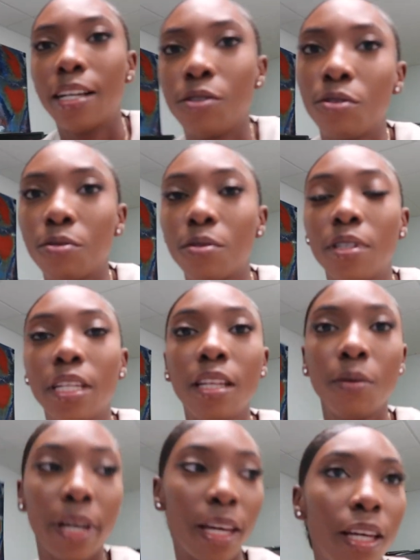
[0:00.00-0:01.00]
As usual.
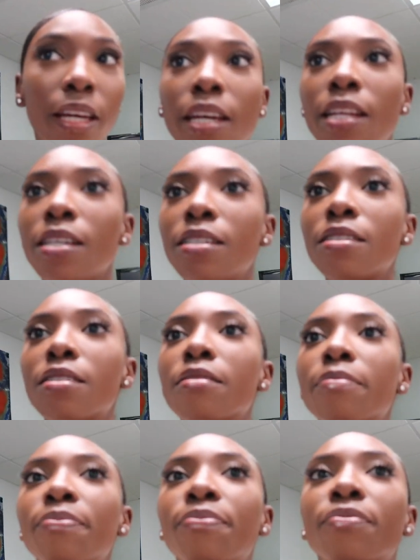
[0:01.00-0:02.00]
Anyway, it
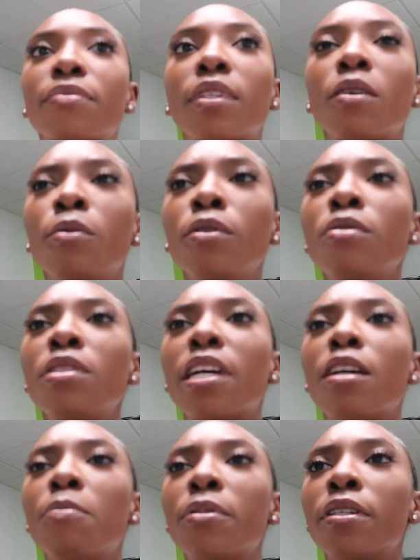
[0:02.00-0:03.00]
is will you
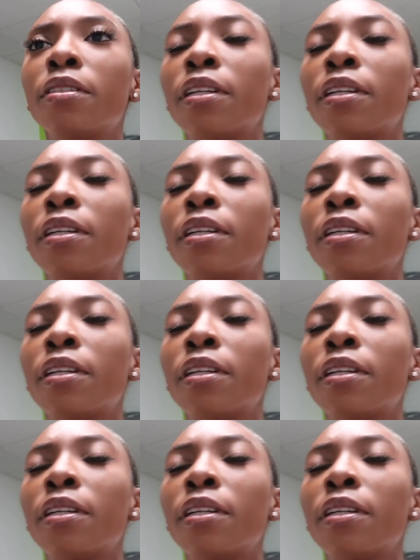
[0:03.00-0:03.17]
stay up there? I